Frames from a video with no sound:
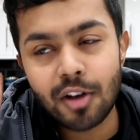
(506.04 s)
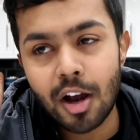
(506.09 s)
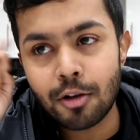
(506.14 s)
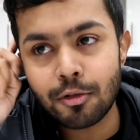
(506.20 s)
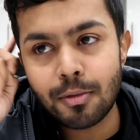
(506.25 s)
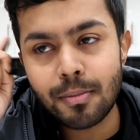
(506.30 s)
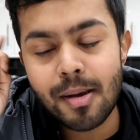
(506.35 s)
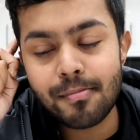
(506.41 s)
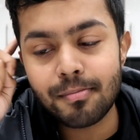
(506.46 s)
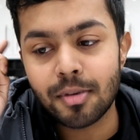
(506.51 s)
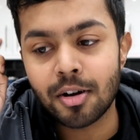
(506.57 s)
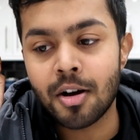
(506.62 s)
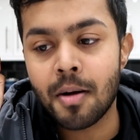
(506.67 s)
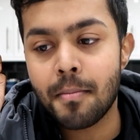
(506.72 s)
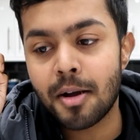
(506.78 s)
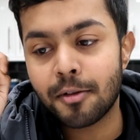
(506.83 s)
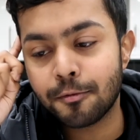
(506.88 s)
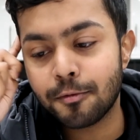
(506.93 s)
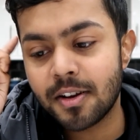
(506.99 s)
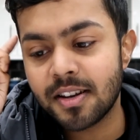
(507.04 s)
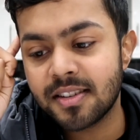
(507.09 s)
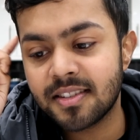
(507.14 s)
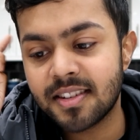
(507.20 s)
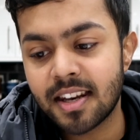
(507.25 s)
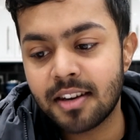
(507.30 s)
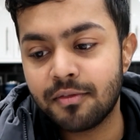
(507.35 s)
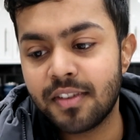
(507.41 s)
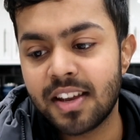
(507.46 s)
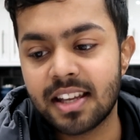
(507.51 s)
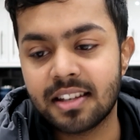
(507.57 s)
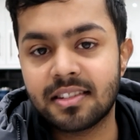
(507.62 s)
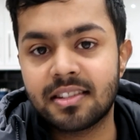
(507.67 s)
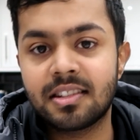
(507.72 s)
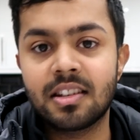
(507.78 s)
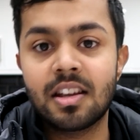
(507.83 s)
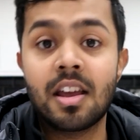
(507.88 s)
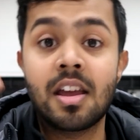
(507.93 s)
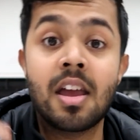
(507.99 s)
remember my friend said
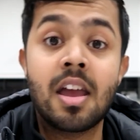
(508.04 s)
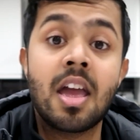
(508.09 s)
this.